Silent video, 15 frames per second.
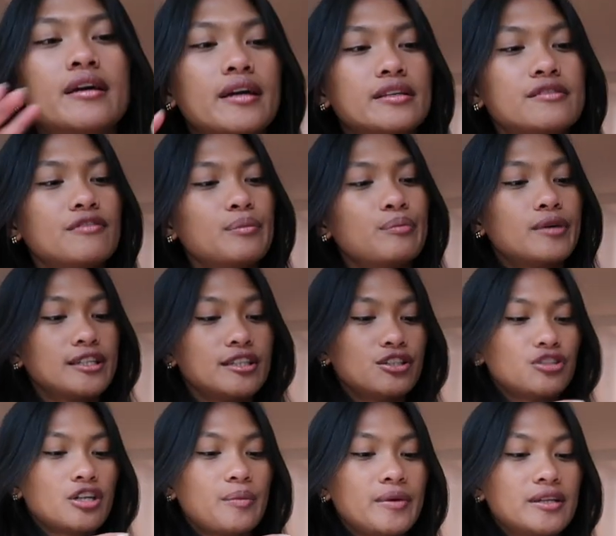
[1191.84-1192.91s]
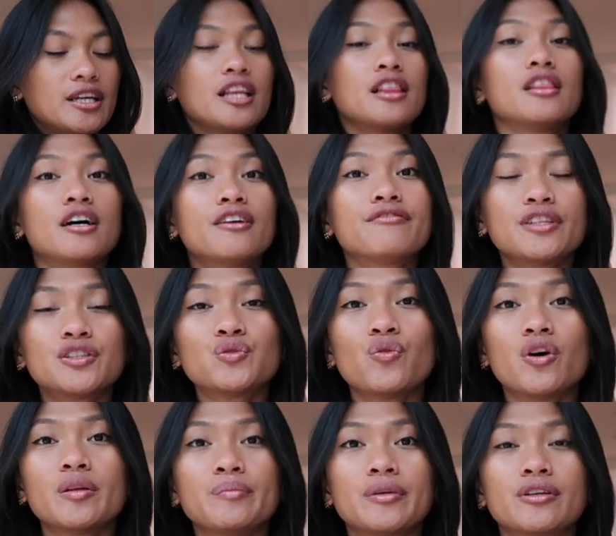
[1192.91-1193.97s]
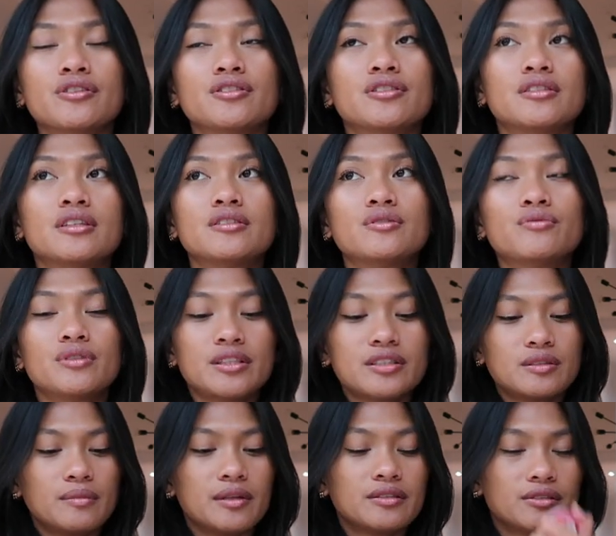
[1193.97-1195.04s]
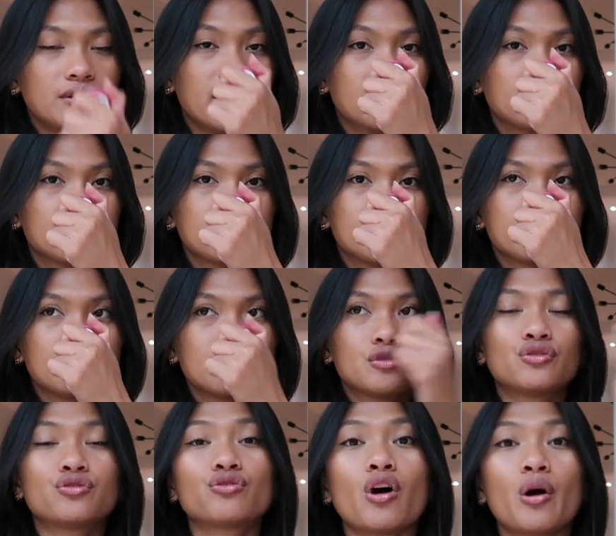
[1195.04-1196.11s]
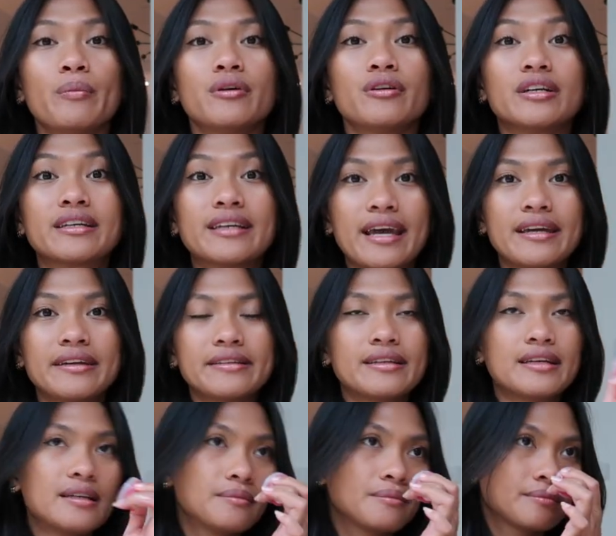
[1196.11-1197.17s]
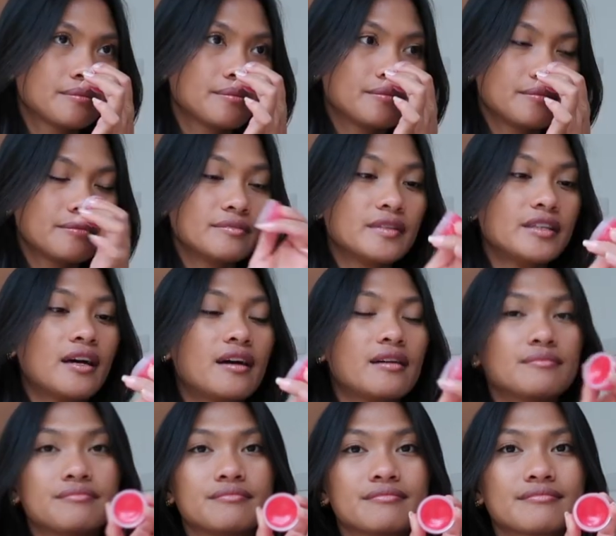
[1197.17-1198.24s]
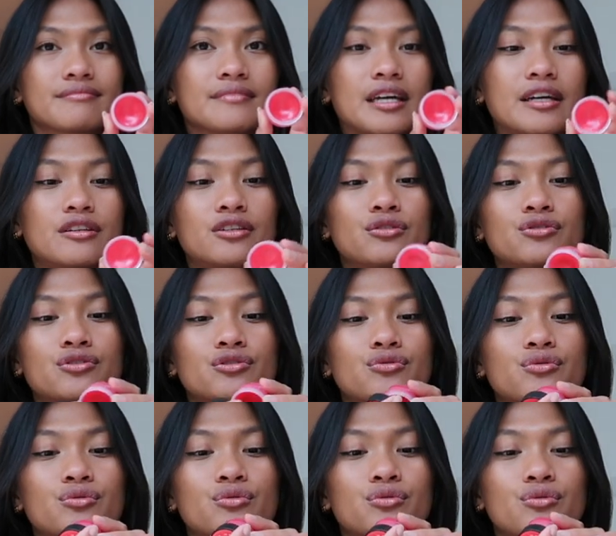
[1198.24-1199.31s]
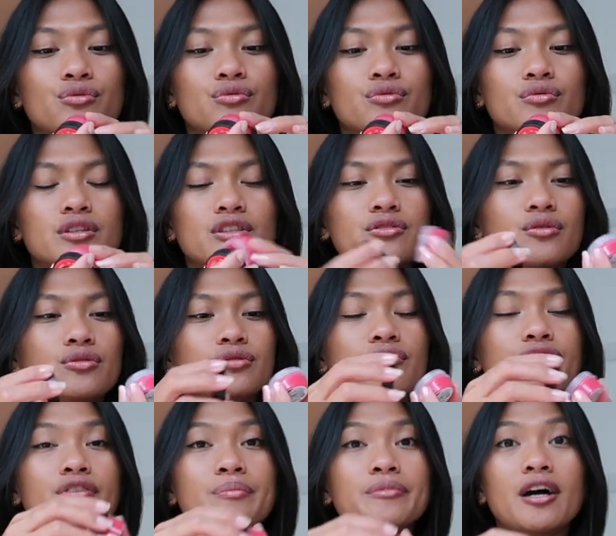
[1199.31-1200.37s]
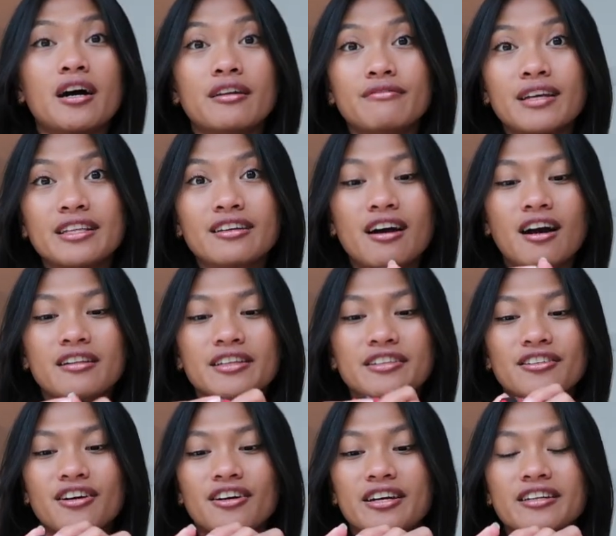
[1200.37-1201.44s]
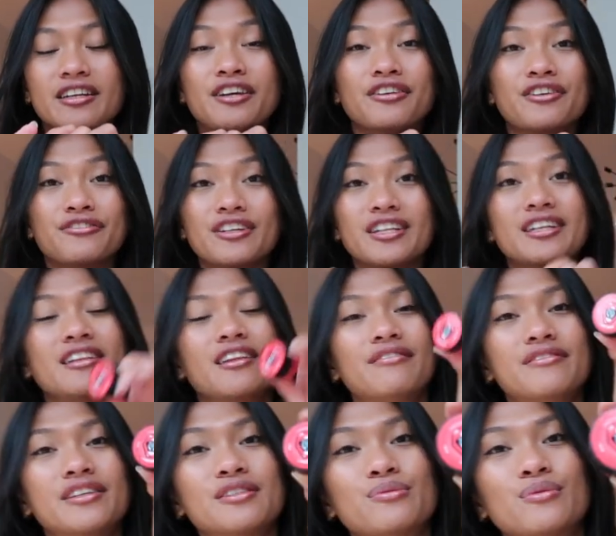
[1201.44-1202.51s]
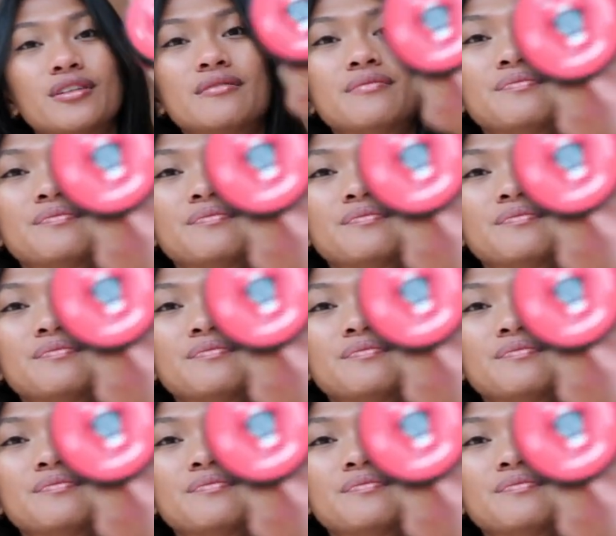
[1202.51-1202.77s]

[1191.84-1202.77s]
It's from Body Shop, and I love this one because this really smells like strawberry candy. Yeah, I used to. It's also from the advent calendar, and I really love this one.